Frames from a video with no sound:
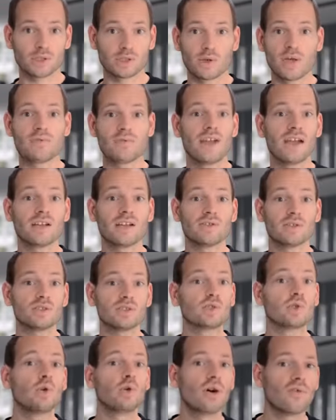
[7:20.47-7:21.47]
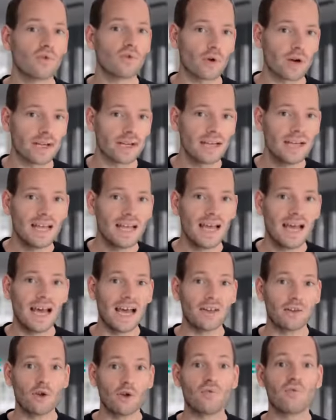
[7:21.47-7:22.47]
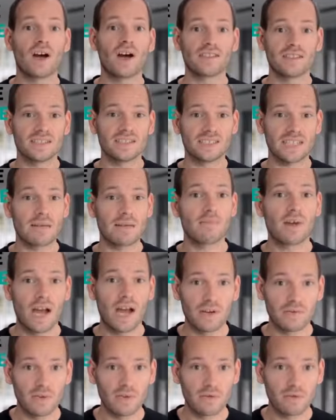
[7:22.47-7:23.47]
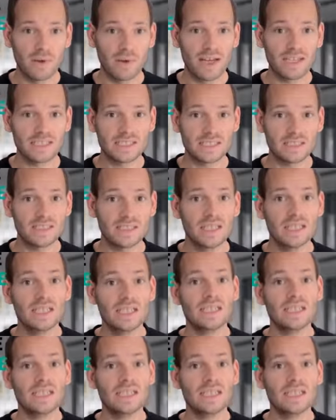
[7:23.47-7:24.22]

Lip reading: So if they can just Google for it and they'll find the same kind of information,